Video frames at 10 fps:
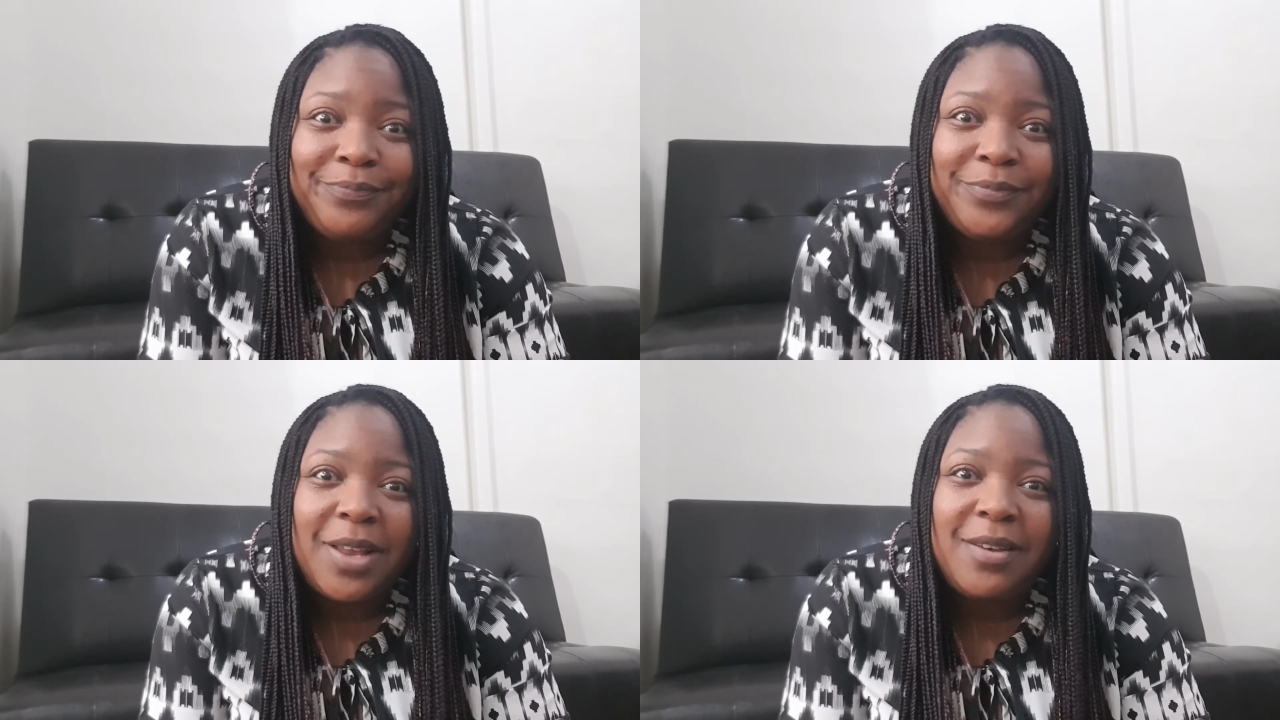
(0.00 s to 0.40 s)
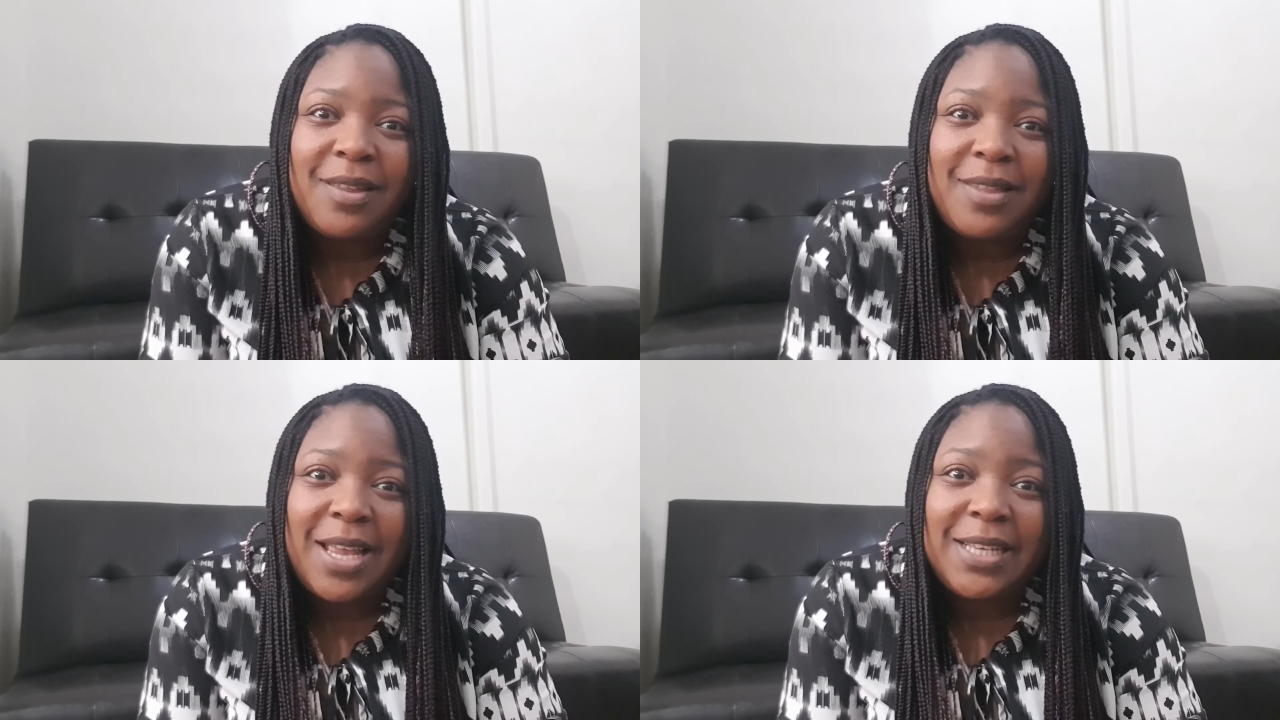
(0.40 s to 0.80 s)

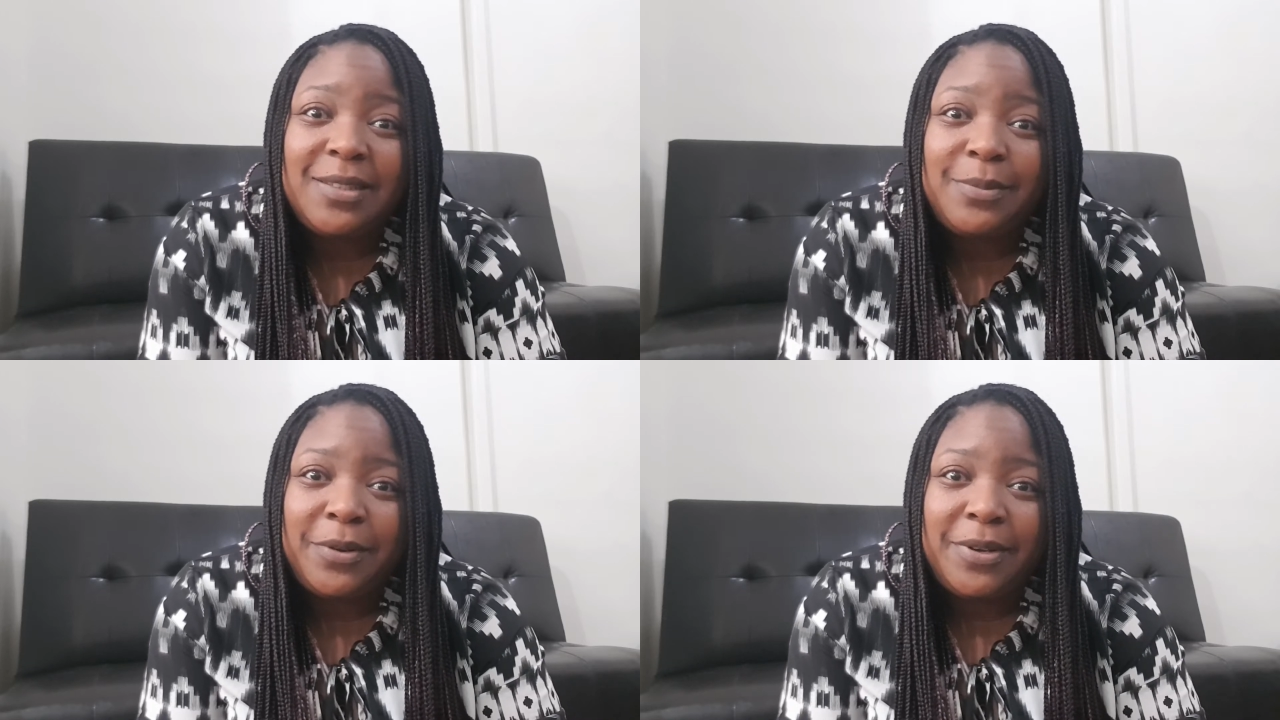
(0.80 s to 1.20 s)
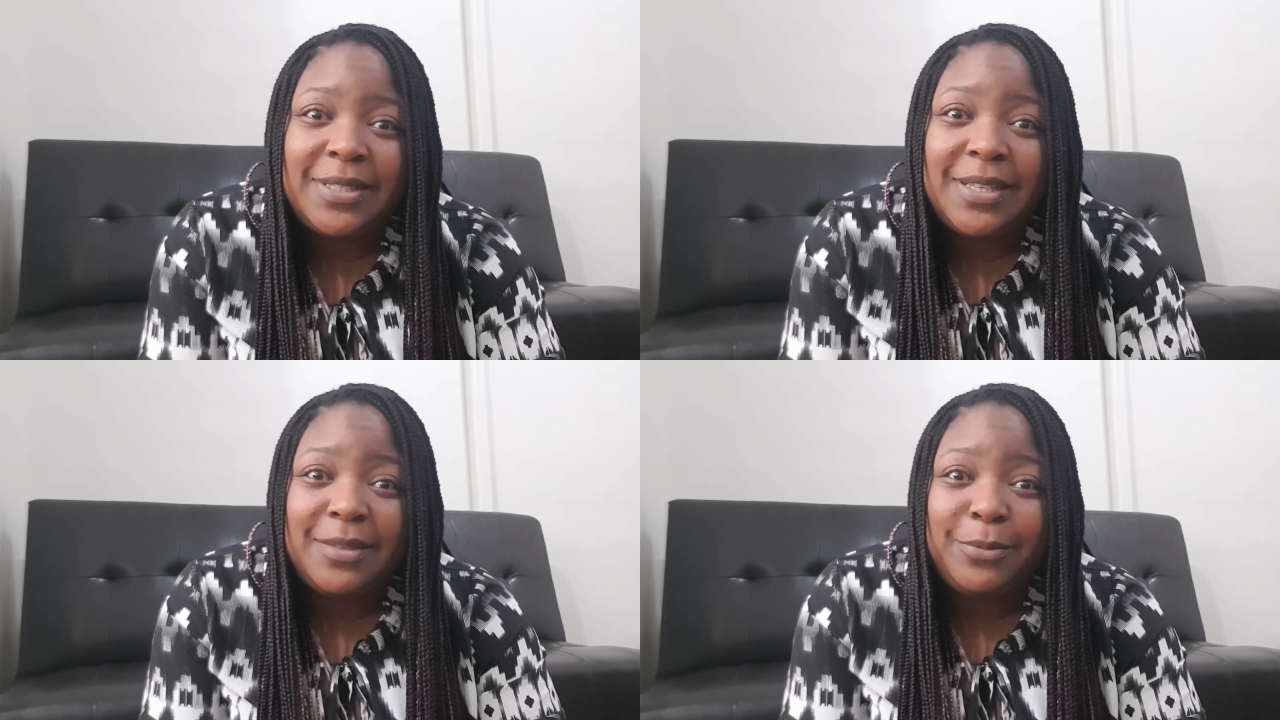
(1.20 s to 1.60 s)
another experience
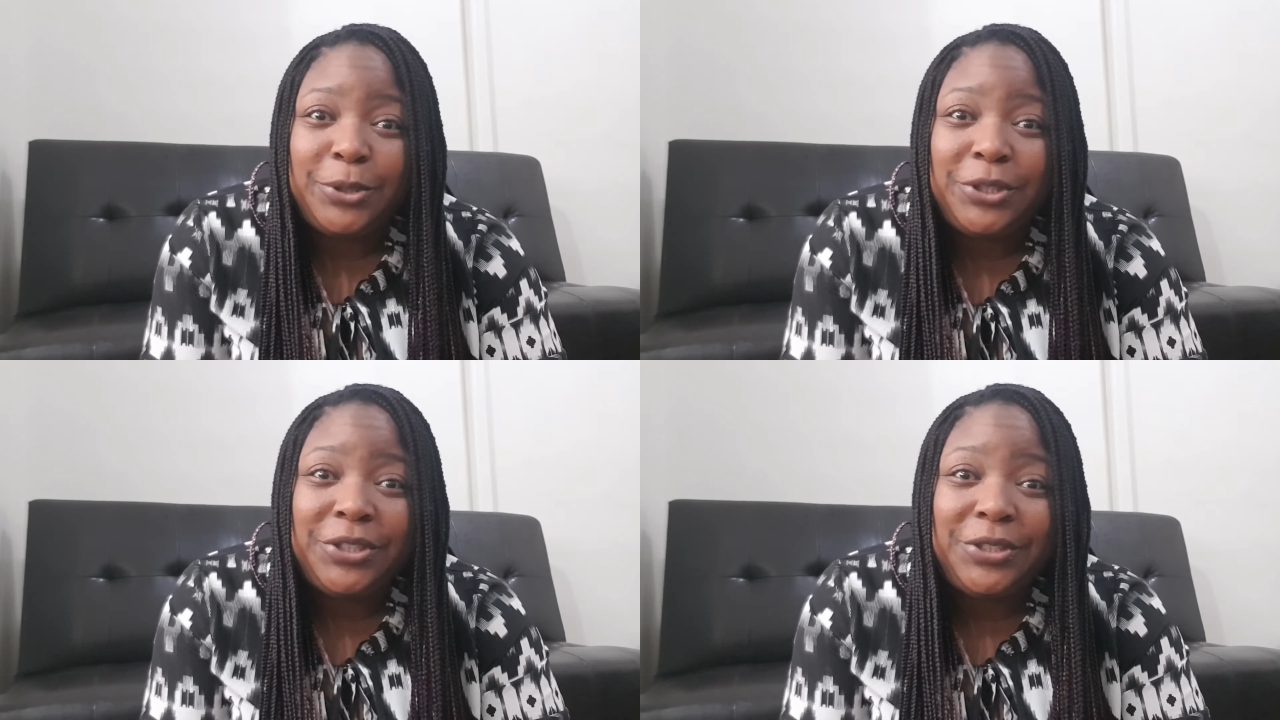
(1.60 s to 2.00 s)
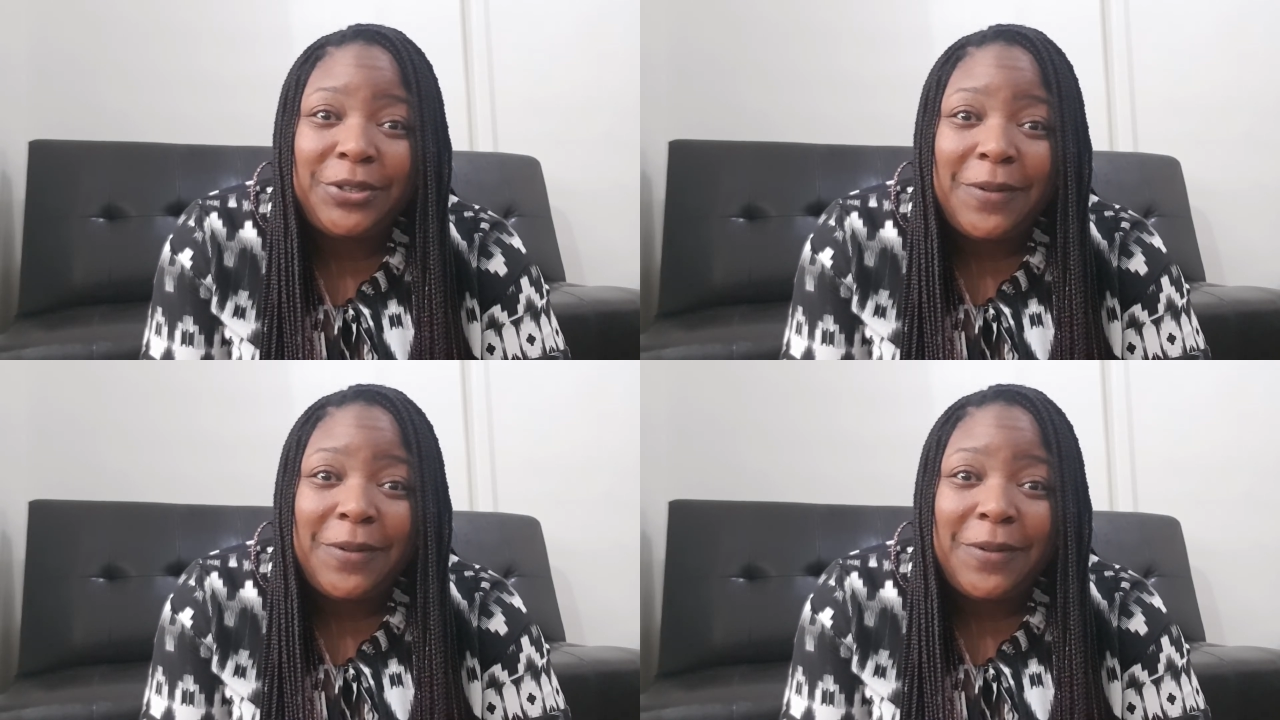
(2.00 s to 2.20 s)
in the bush.